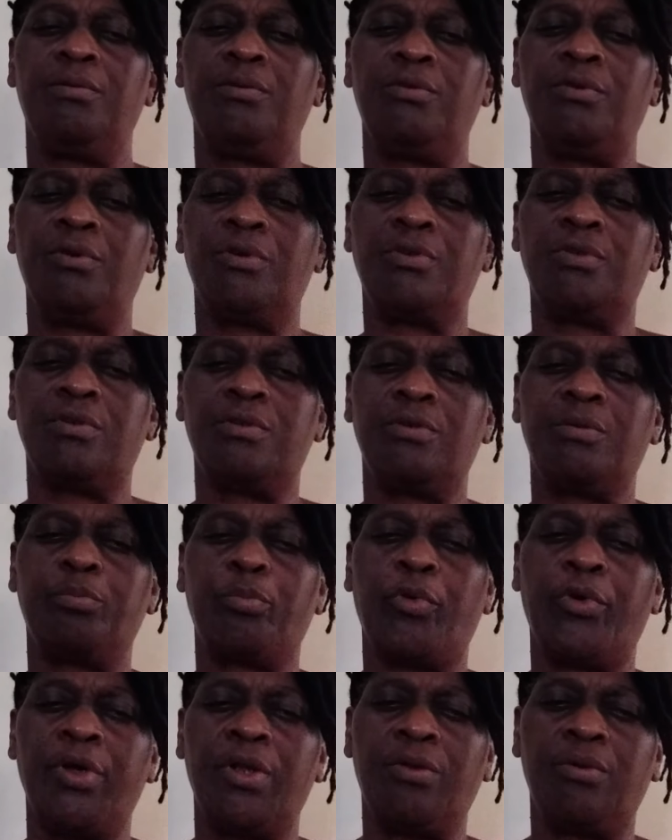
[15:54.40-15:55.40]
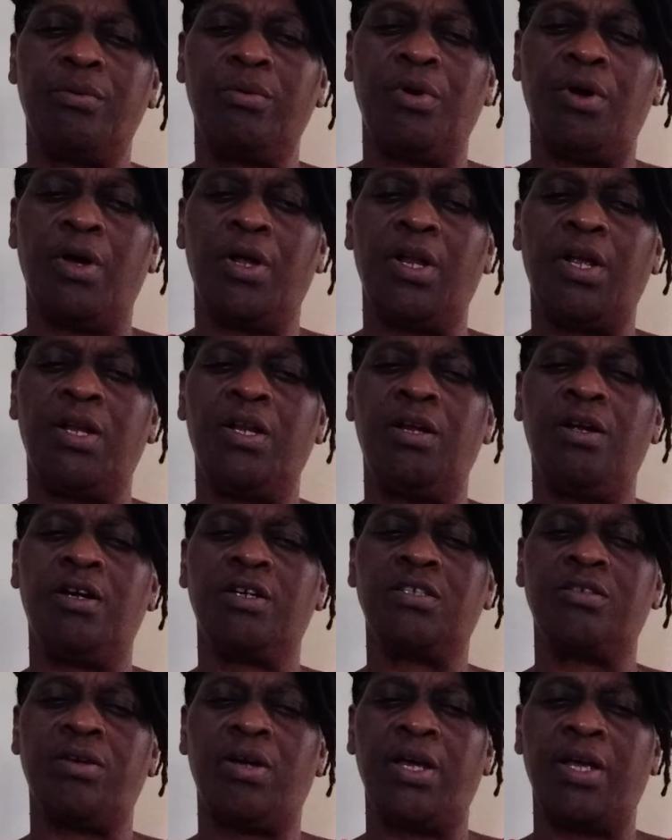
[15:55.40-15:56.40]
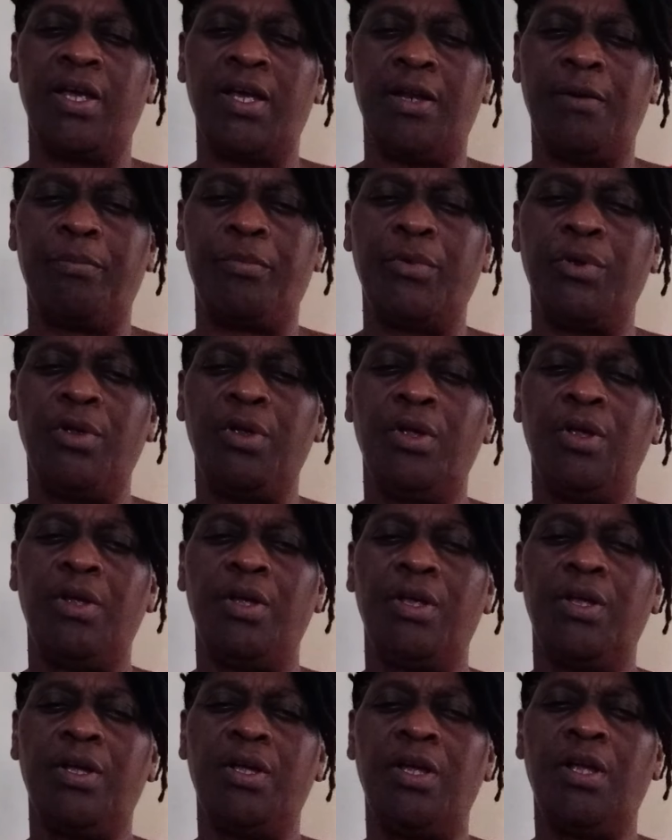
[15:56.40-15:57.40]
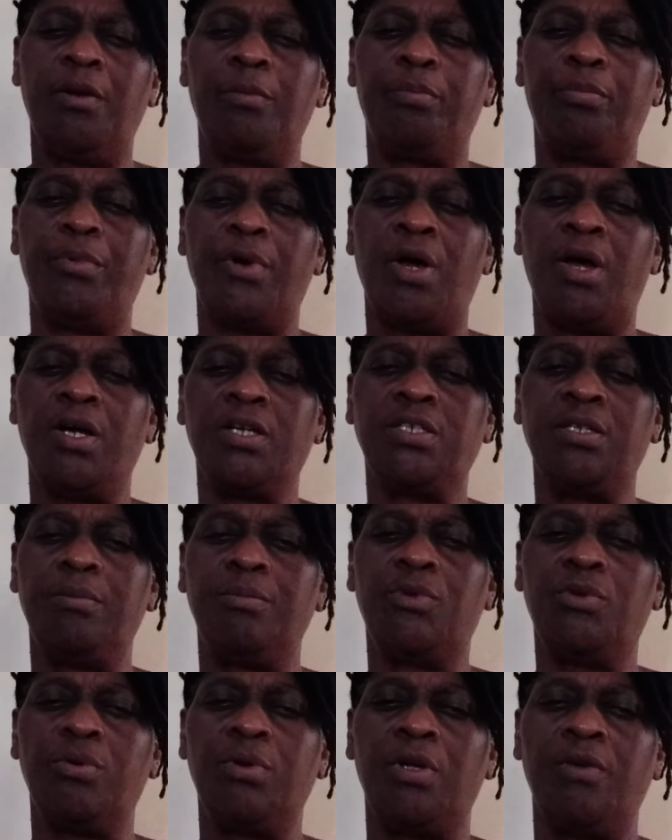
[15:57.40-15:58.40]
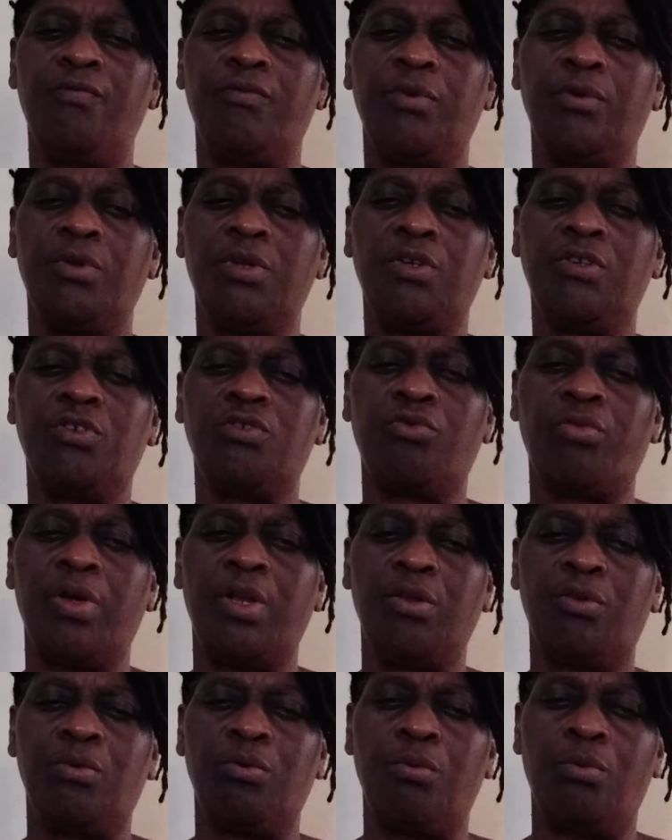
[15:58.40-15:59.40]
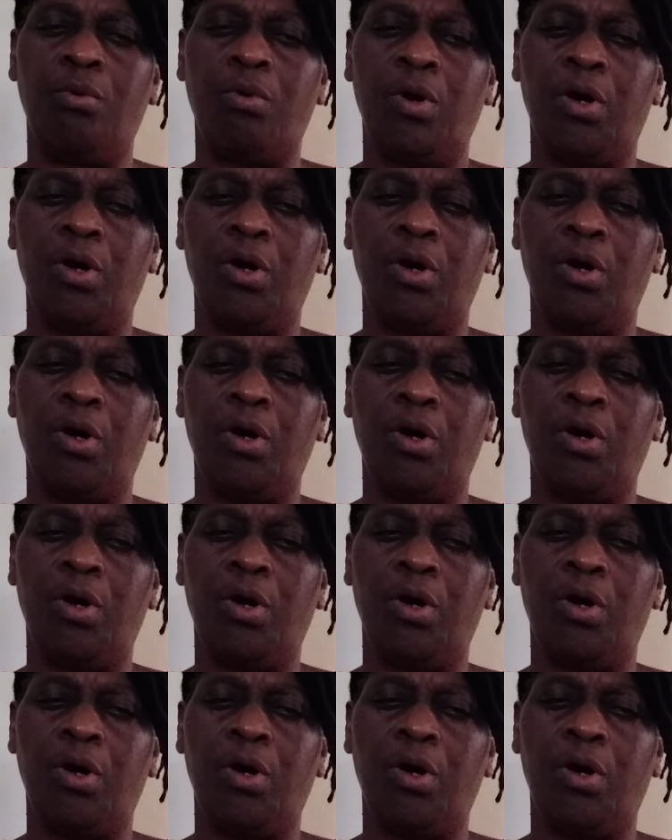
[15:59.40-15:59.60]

Just pray to God and ask for help. Help, ask Him to give you the strength to go